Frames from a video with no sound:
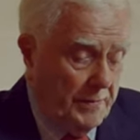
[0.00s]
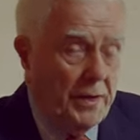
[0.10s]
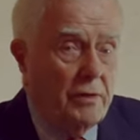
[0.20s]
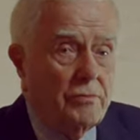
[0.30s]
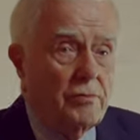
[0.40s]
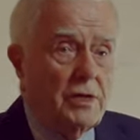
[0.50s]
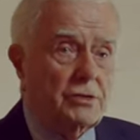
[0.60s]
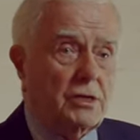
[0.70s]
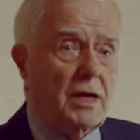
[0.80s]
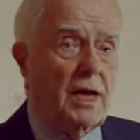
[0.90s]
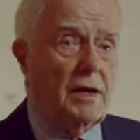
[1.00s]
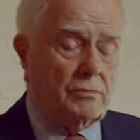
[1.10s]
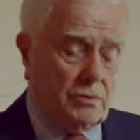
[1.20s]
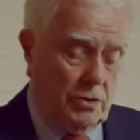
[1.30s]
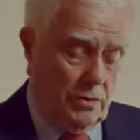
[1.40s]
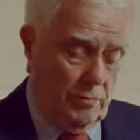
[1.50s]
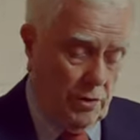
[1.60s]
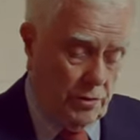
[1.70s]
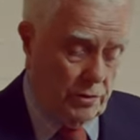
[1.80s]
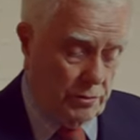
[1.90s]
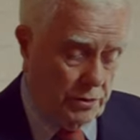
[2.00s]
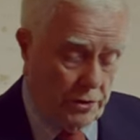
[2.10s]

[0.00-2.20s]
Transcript: and reaching out to the world